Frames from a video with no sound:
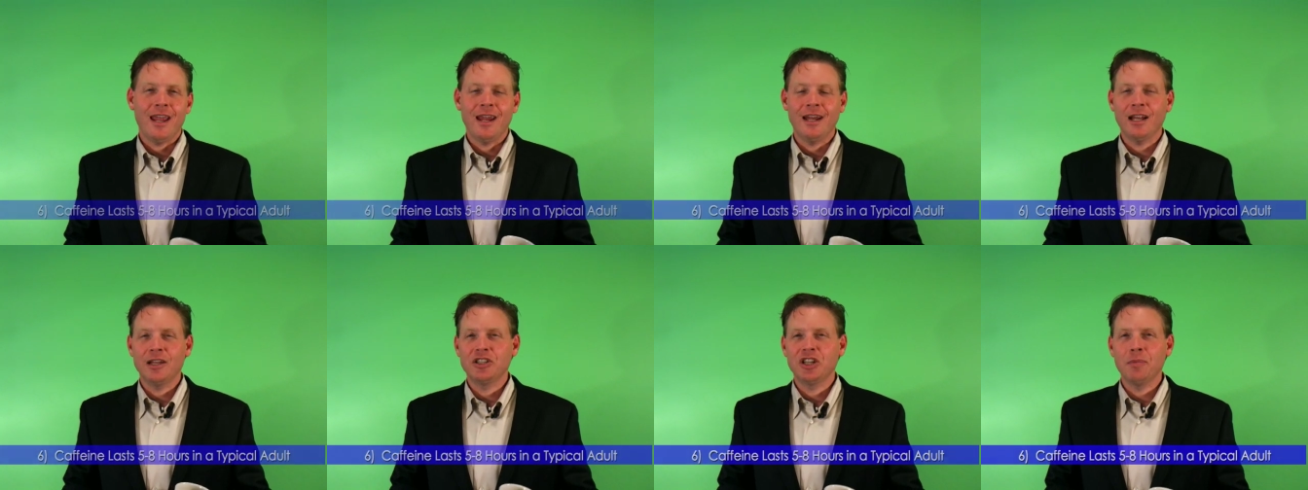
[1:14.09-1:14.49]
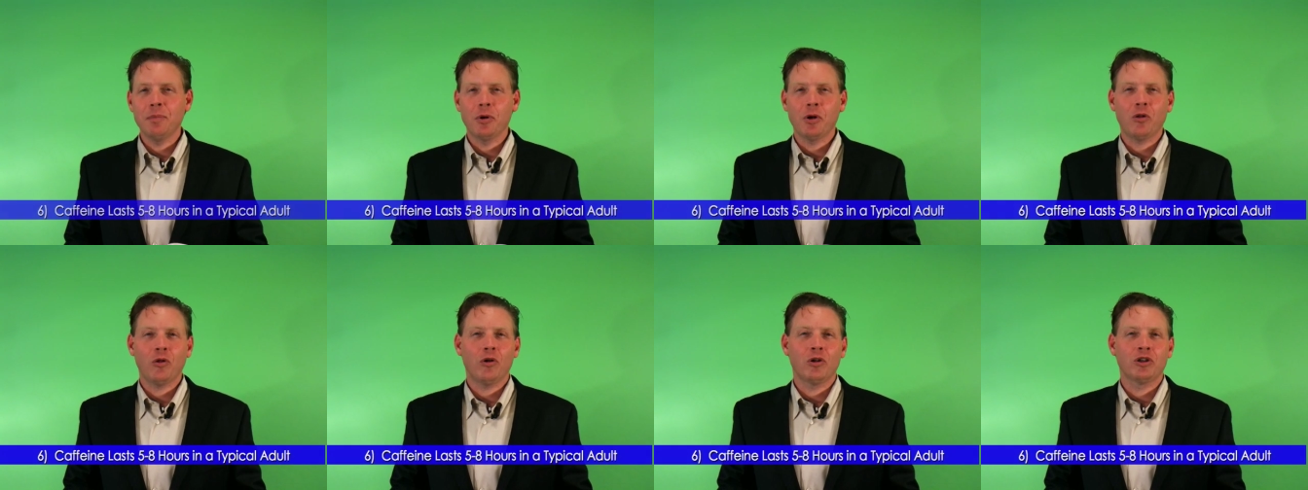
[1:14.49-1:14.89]
In a
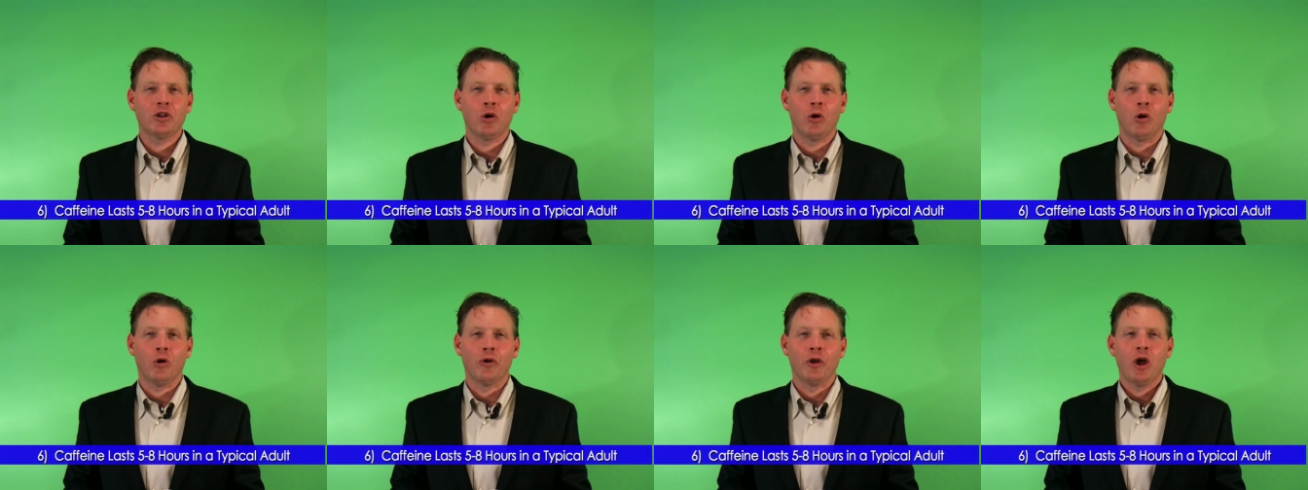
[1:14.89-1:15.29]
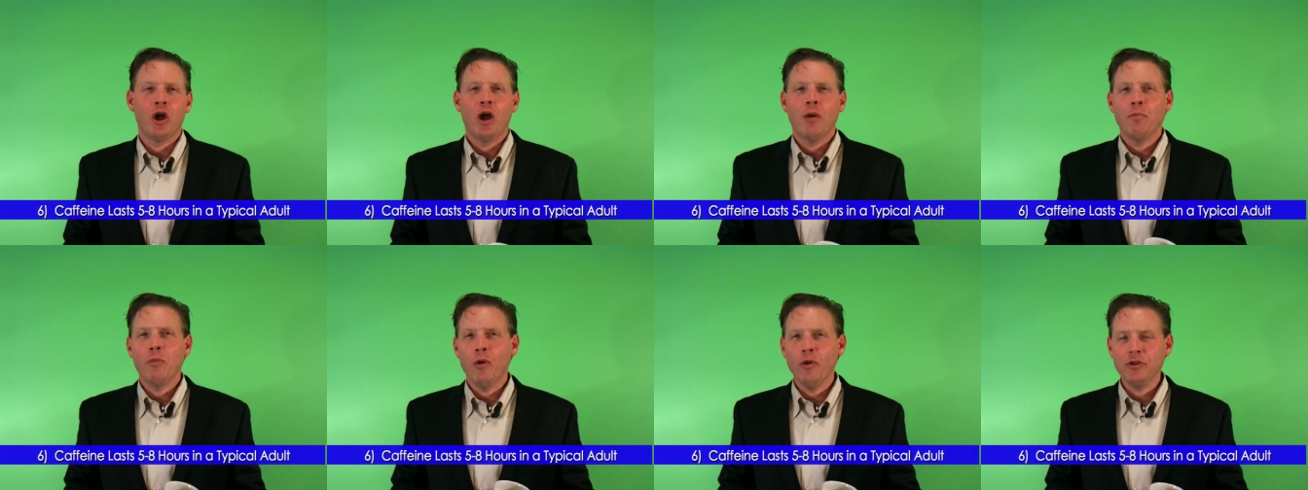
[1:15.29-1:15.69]
typical adult,
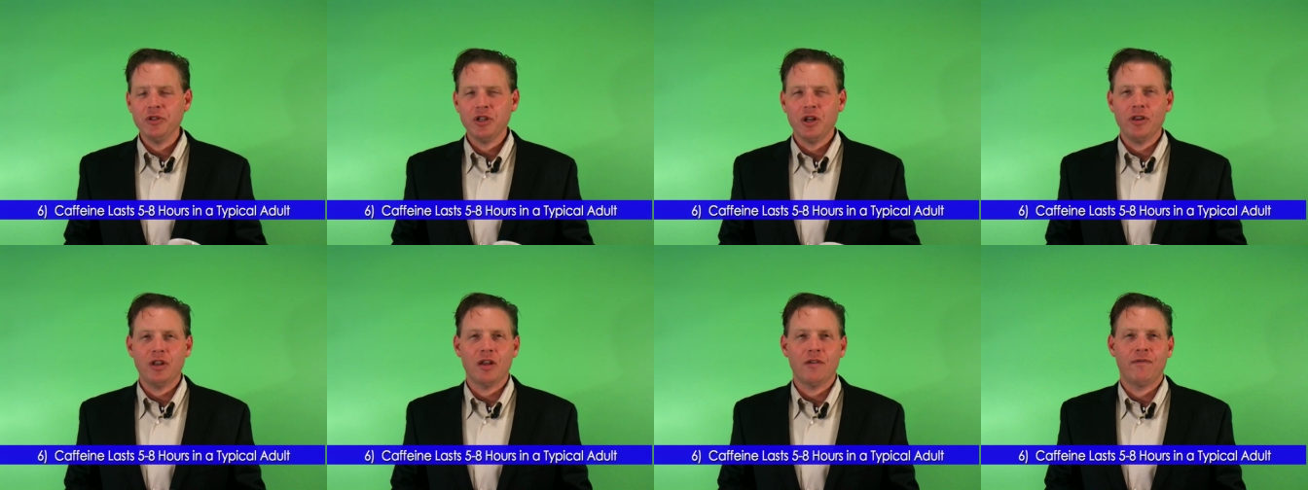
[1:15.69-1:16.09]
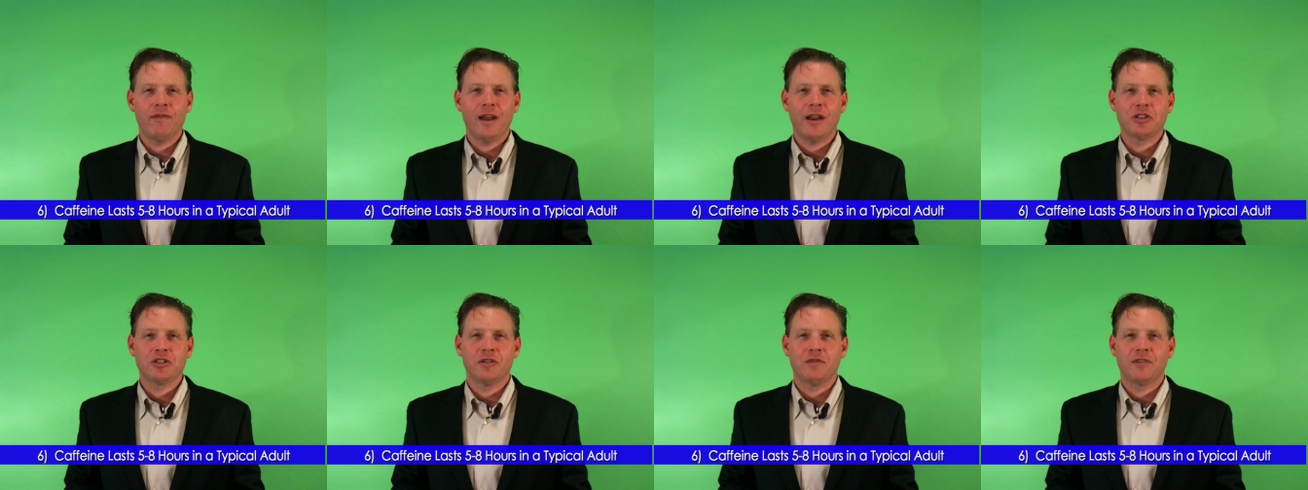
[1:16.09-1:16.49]
most of the
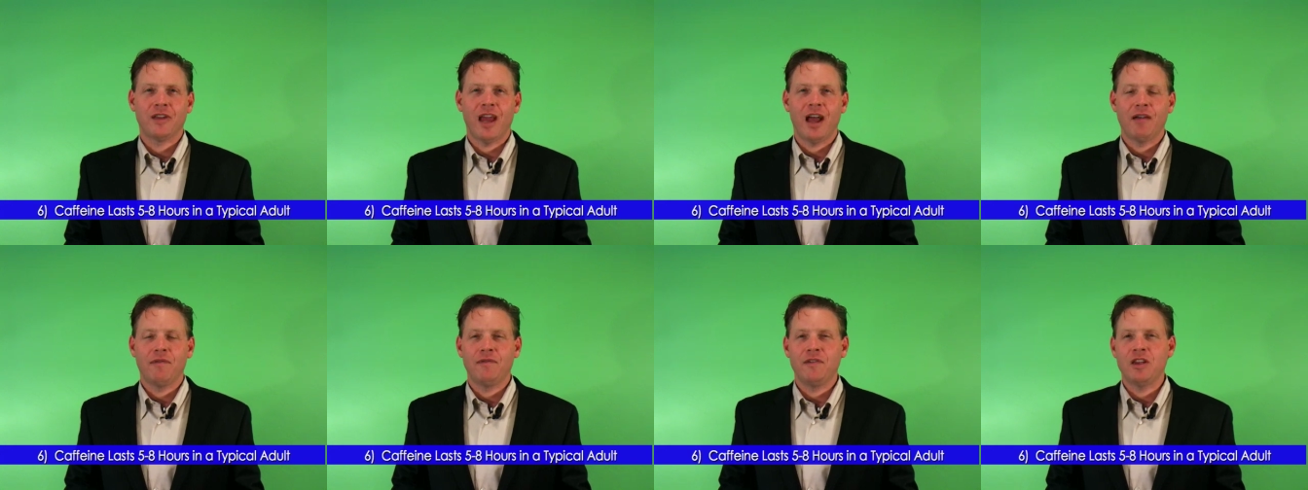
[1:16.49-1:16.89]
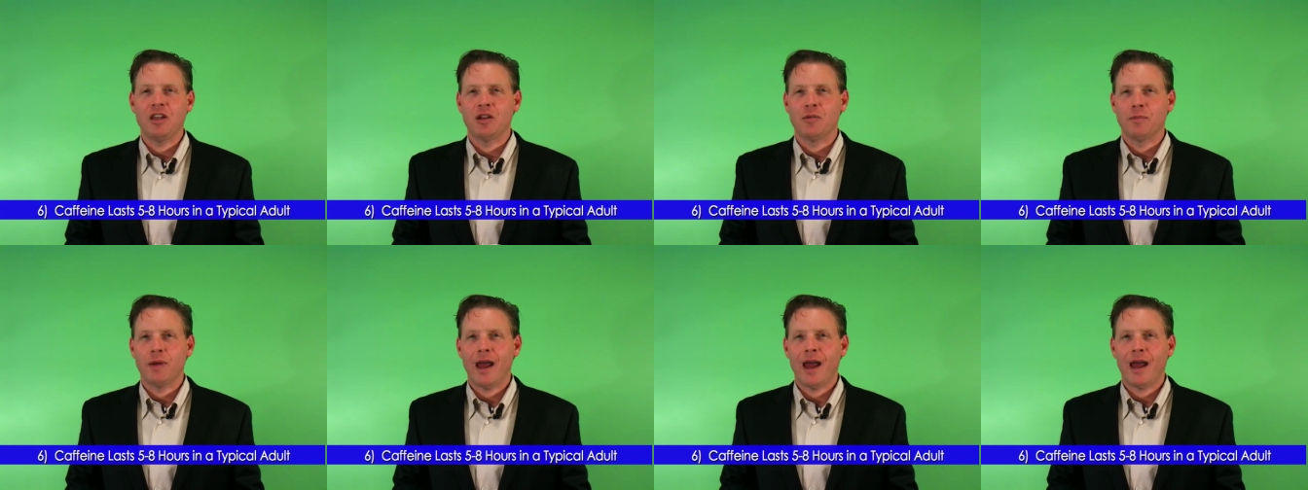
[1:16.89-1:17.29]
effects of
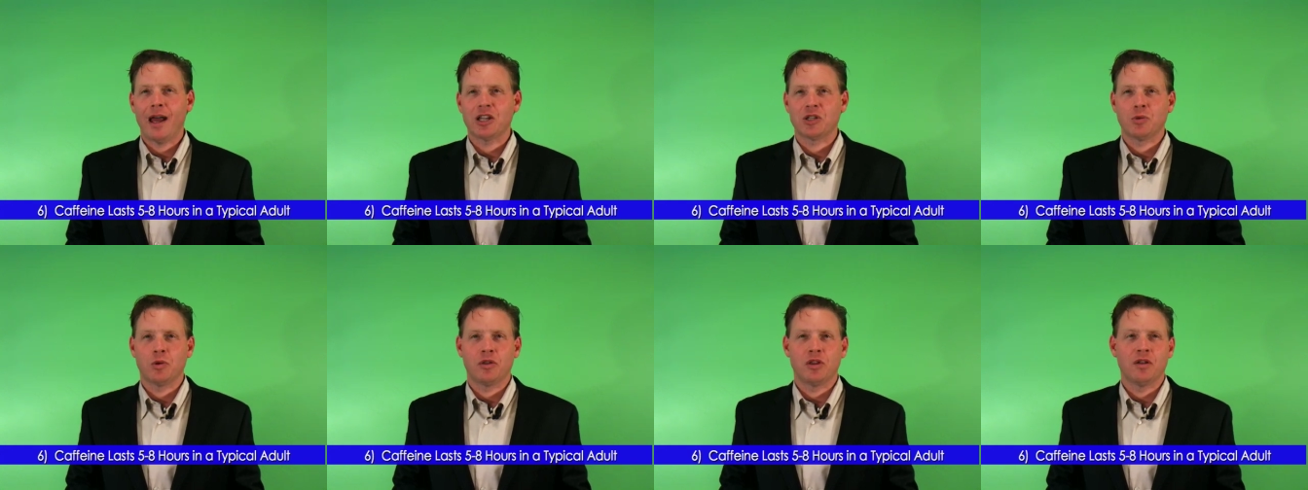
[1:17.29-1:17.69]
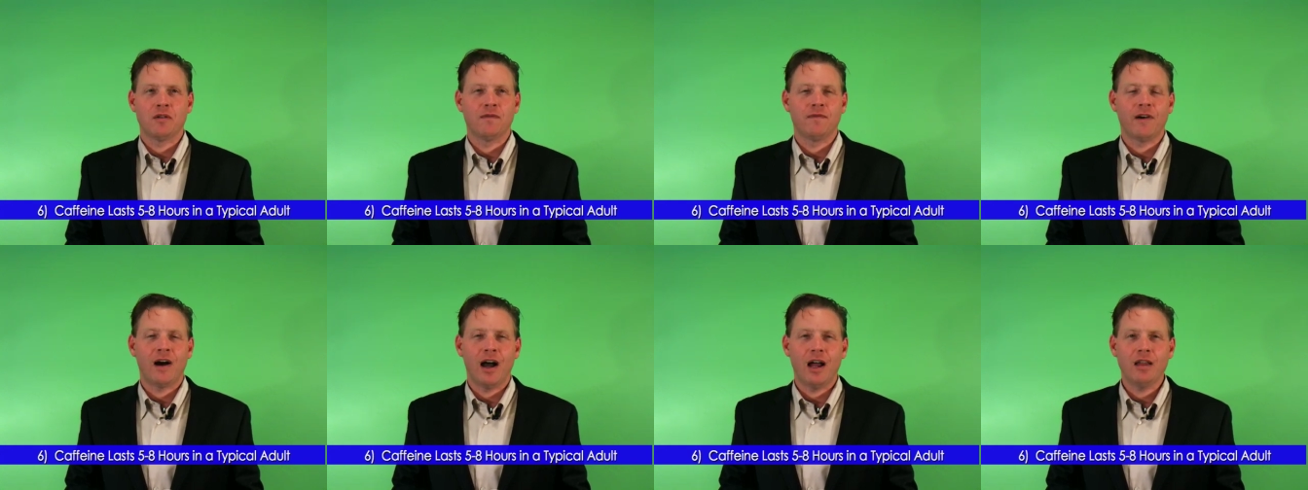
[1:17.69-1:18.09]
caffeine pass
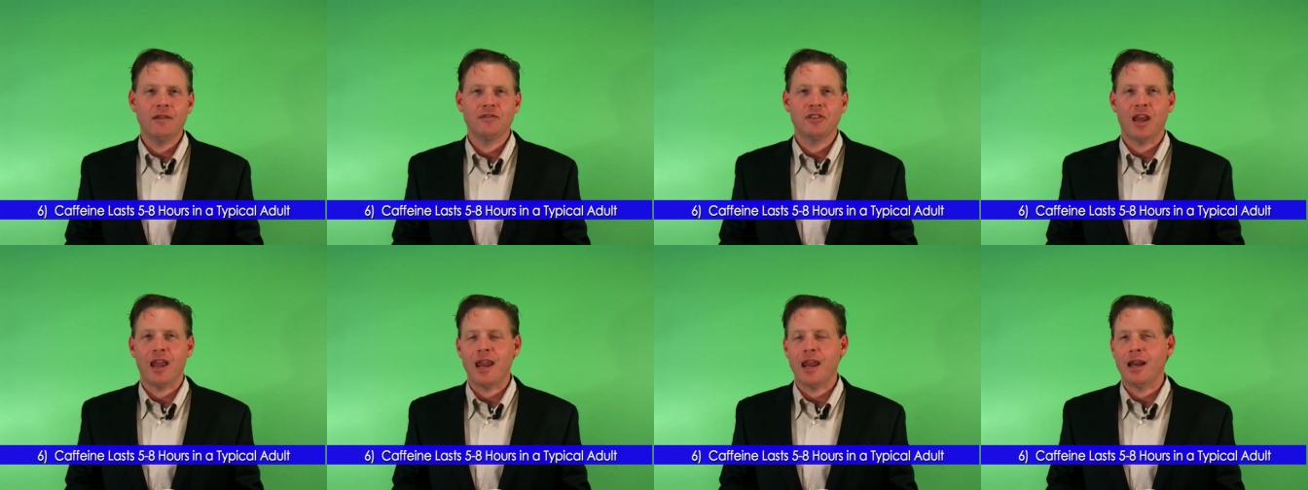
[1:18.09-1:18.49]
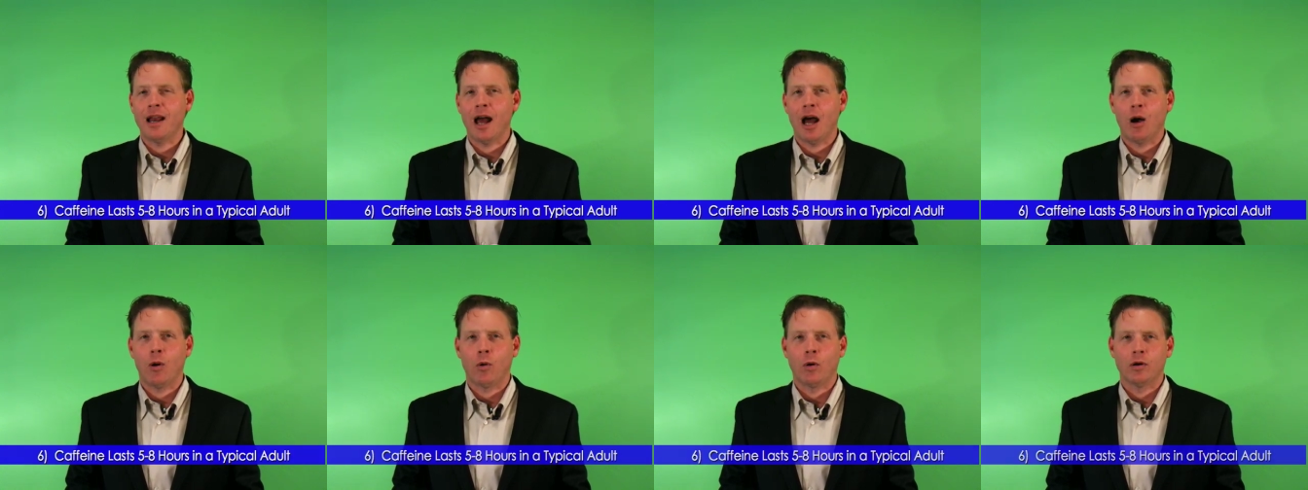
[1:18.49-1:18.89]
within 5 to
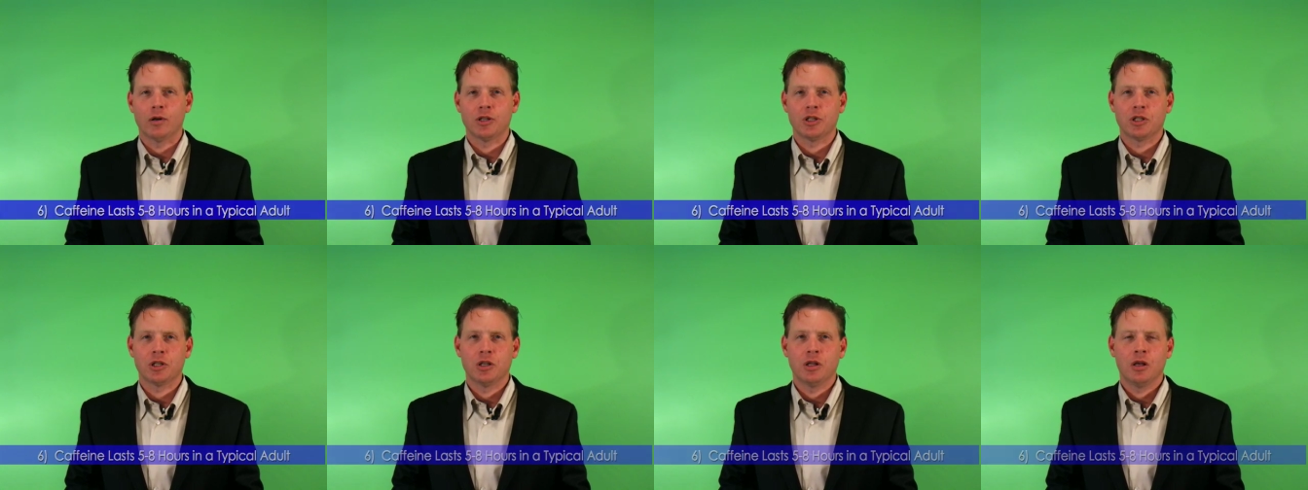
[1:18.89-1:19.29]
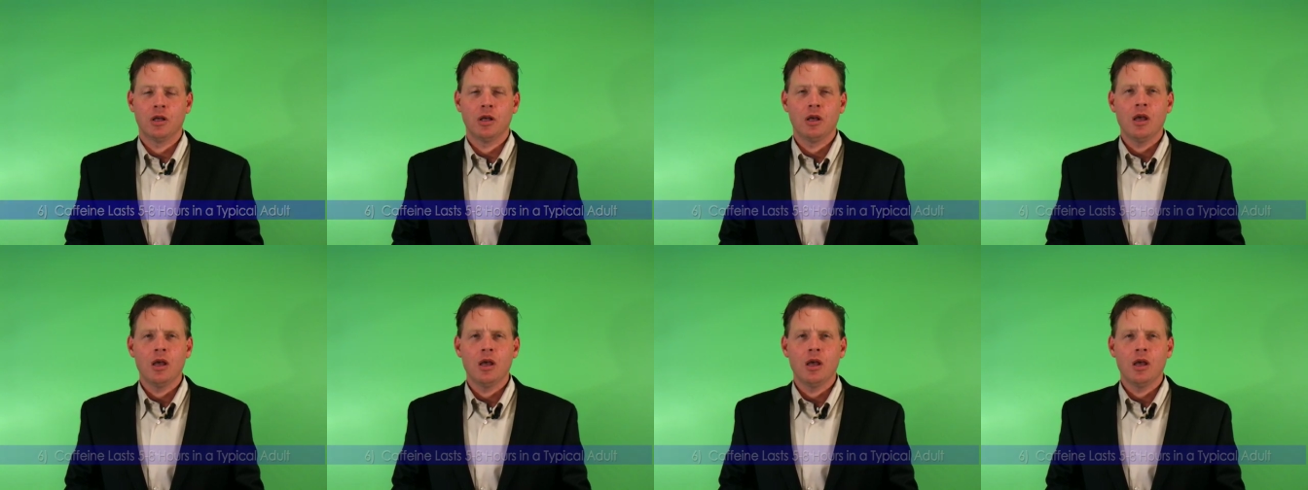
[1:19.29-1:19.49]
8 hours.